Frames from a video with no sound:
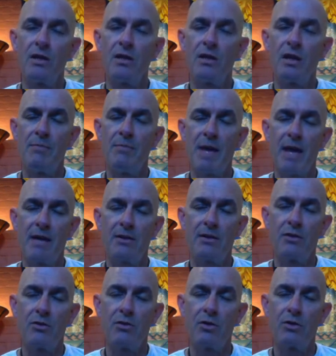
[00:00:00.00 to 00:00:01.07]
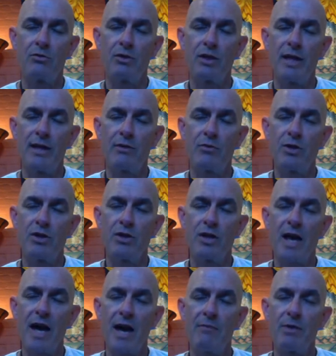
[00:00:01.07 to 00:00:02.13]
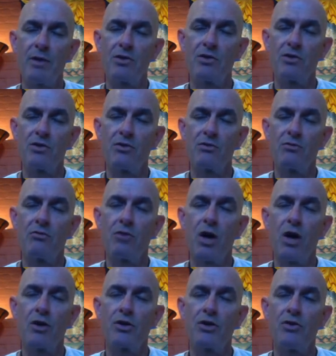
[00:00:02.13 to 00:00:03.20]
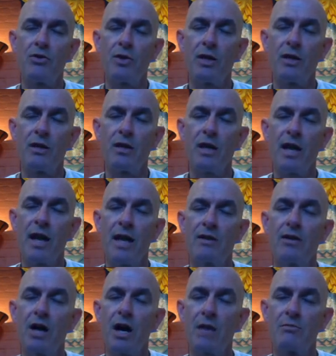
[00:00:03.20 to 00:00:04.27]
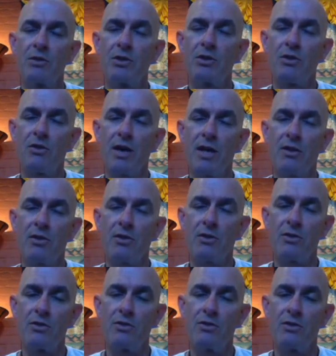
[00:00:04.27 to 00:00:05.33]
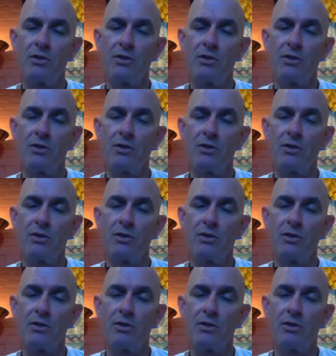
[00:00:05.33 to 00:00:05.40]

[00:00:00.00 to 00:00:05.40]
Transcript: abandon or relinquish habits, wrongdoing, and obscurations.